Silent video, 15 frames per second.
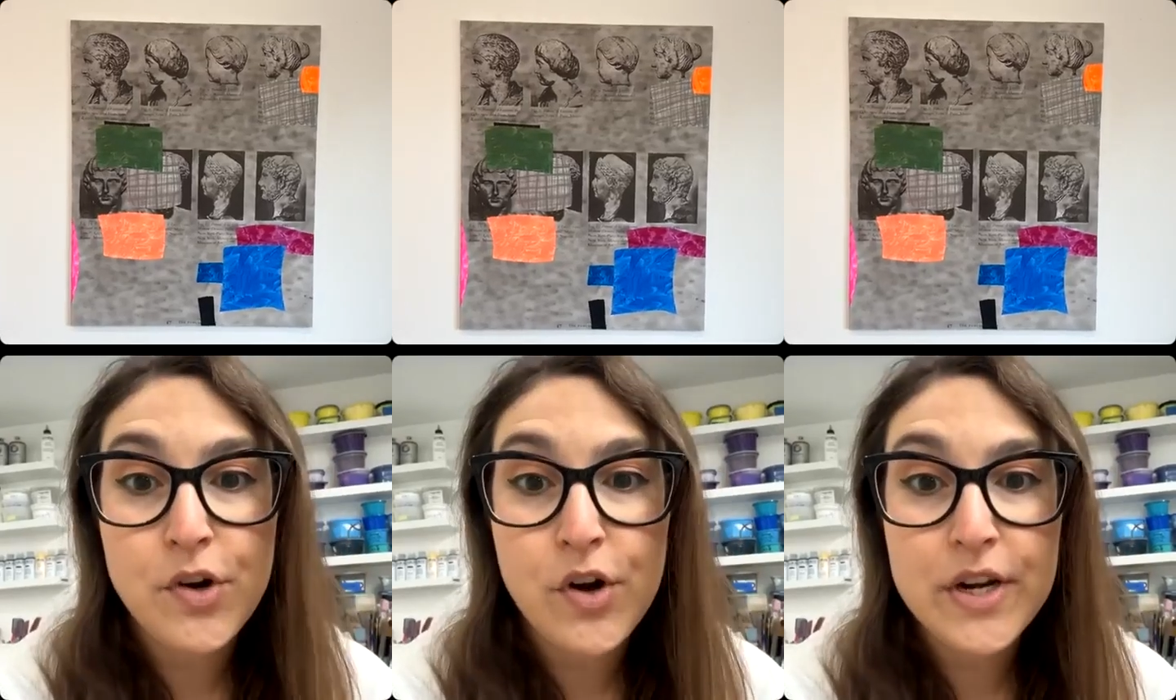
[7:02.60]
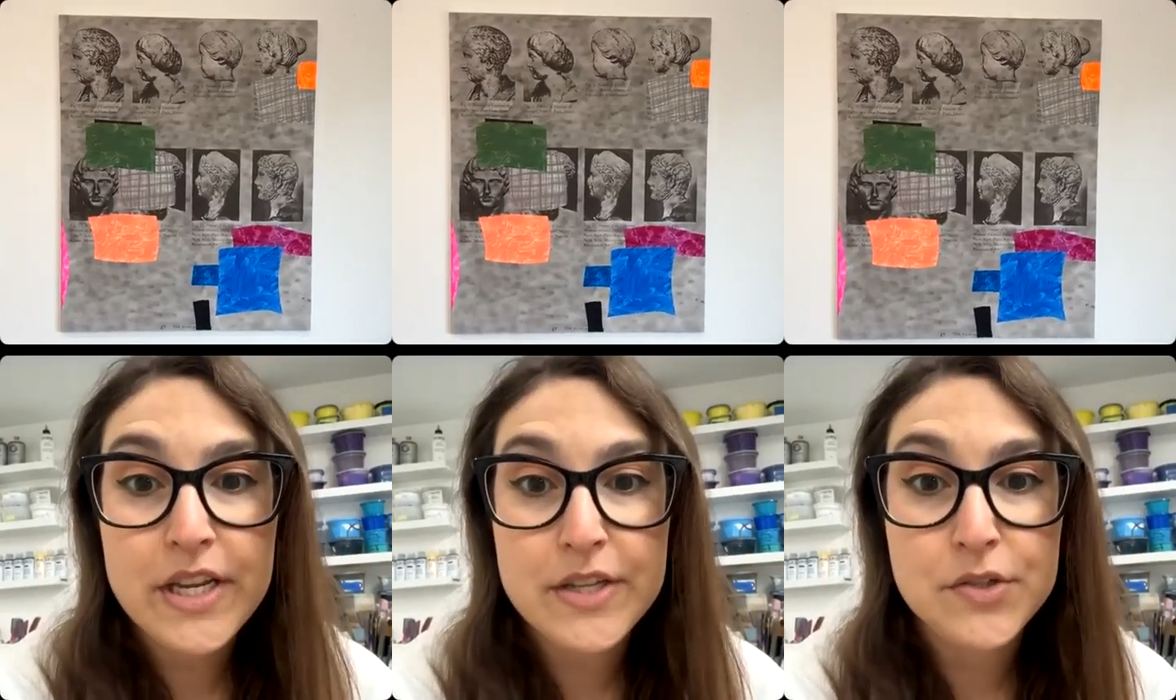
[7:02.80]

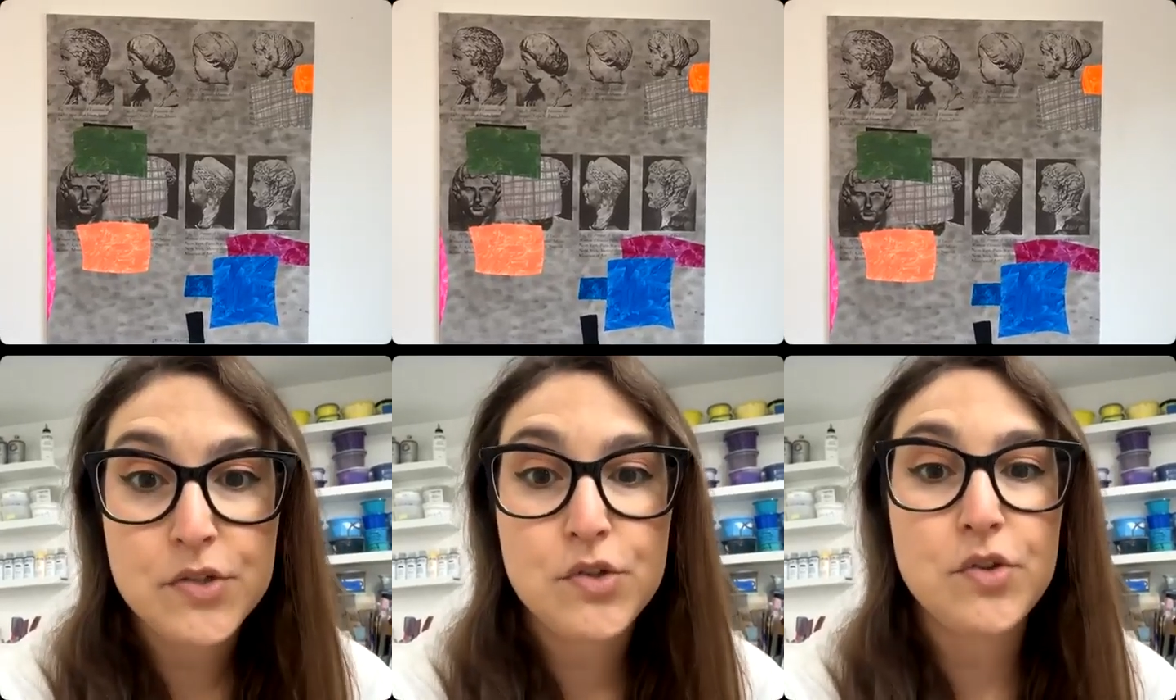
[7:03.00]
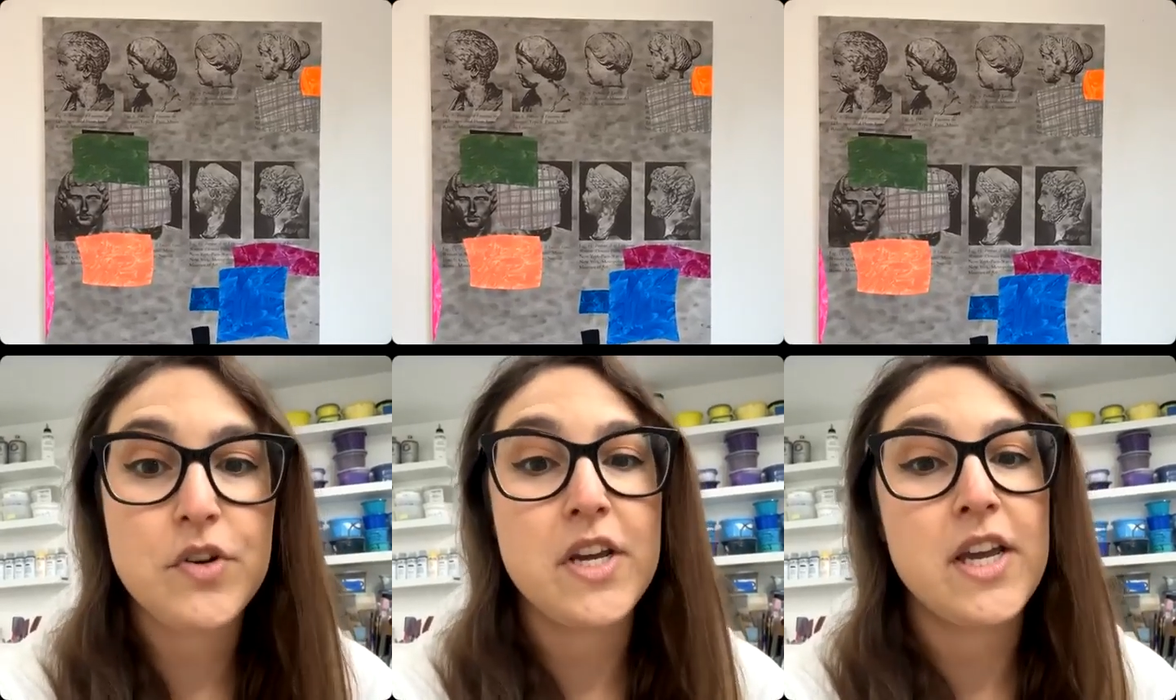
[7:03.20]
art
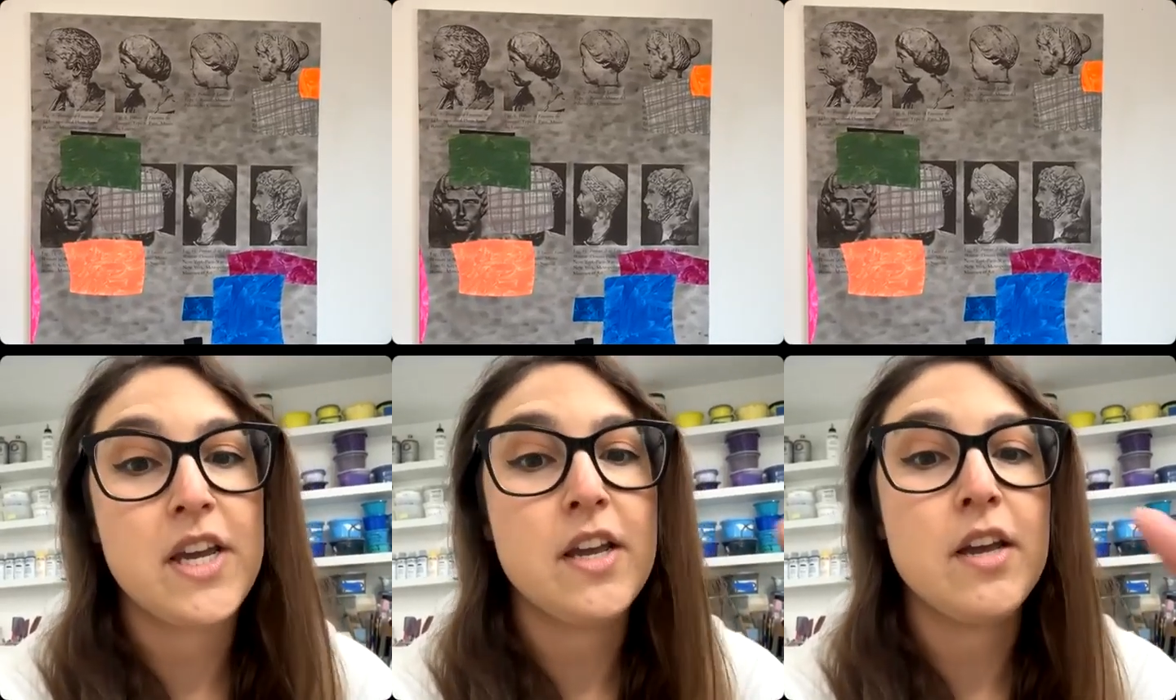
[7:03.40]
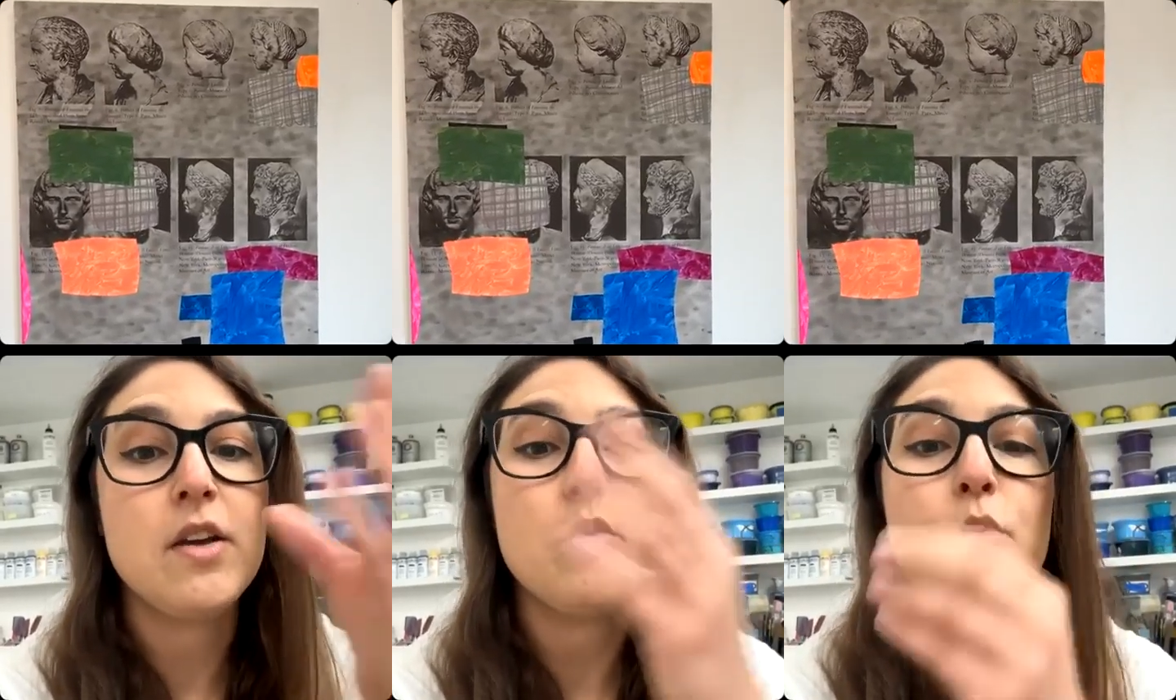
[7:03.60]

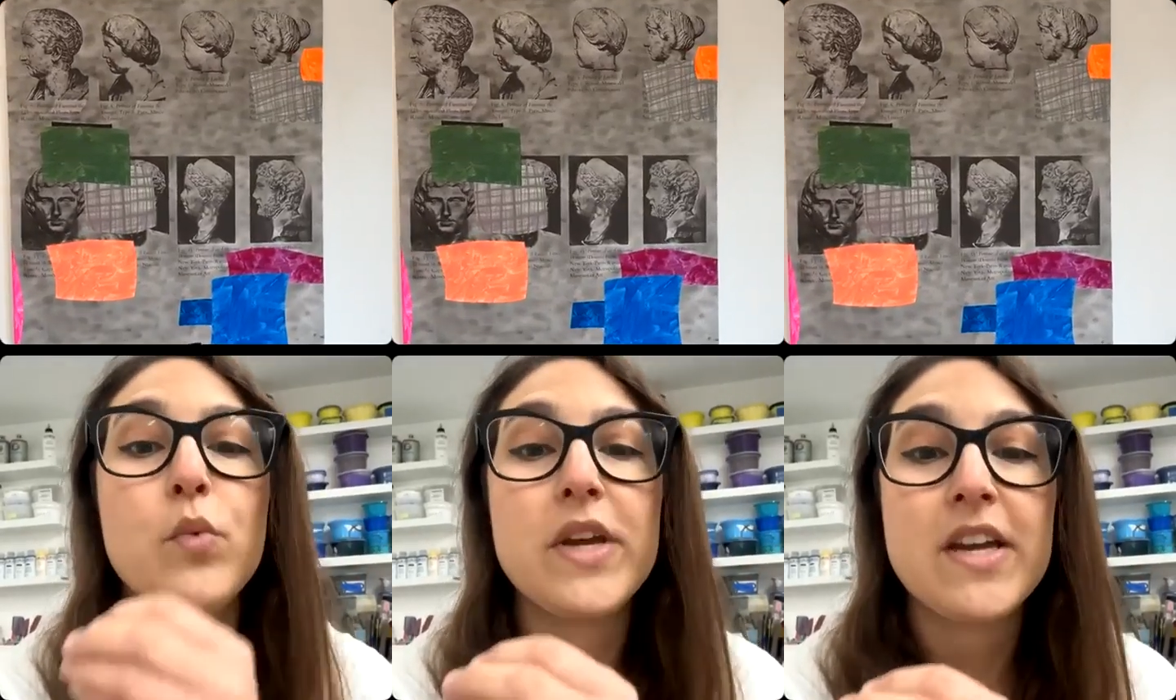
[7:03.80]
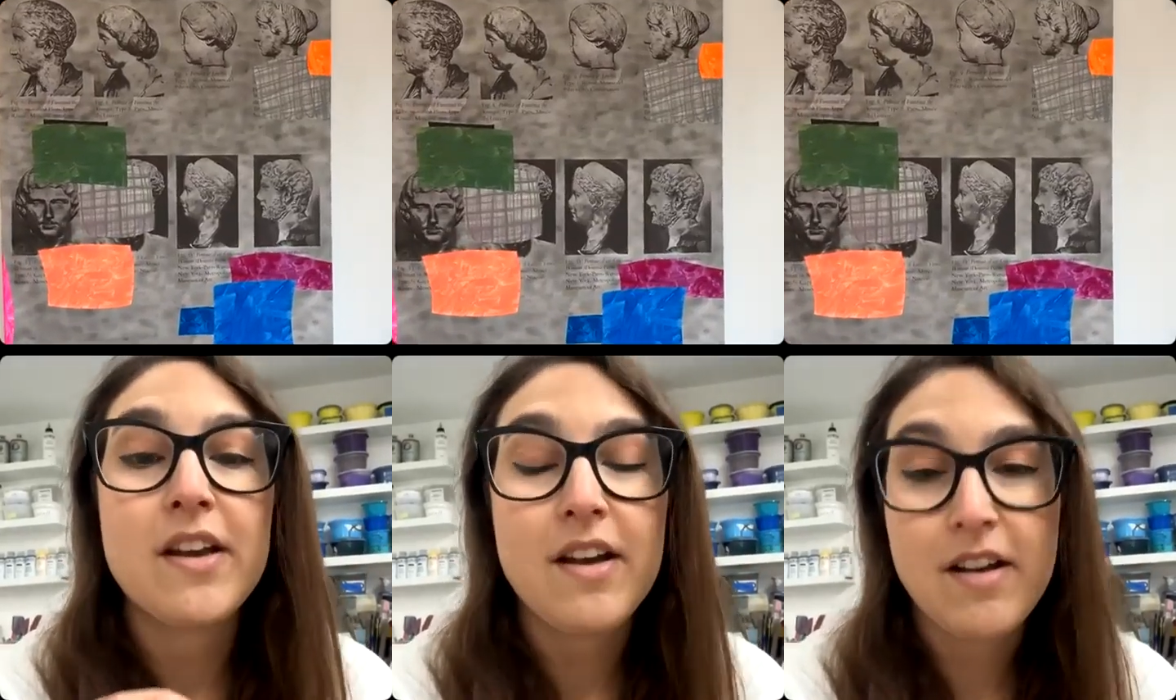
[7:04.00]
history
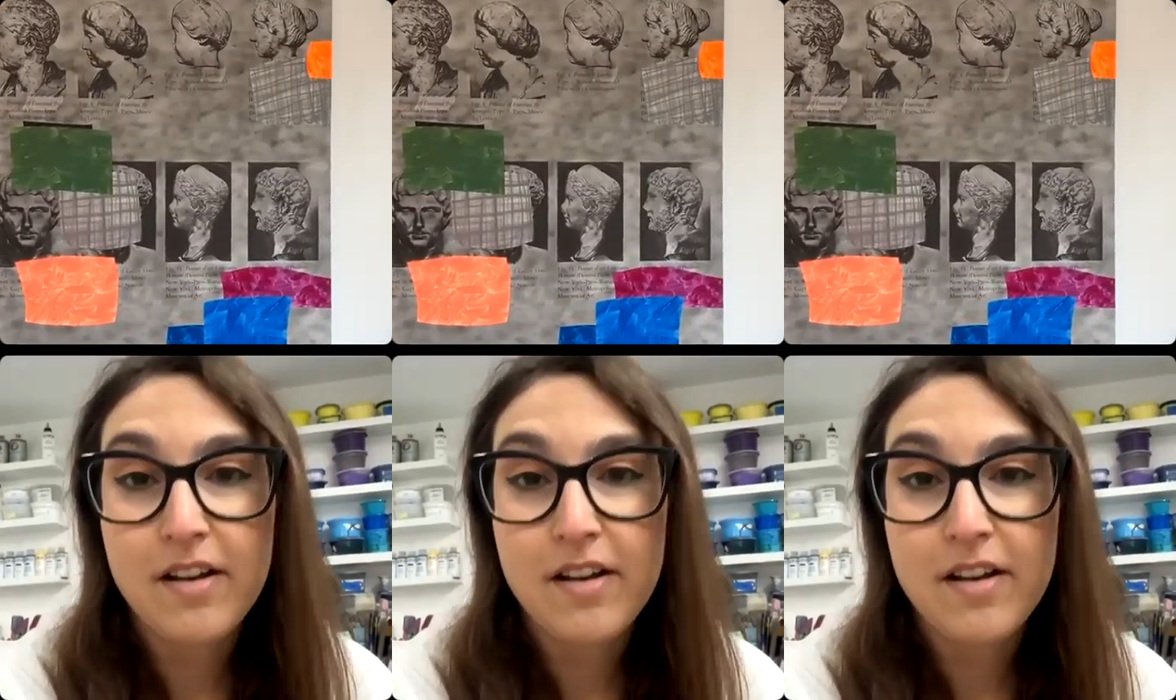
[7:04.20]
we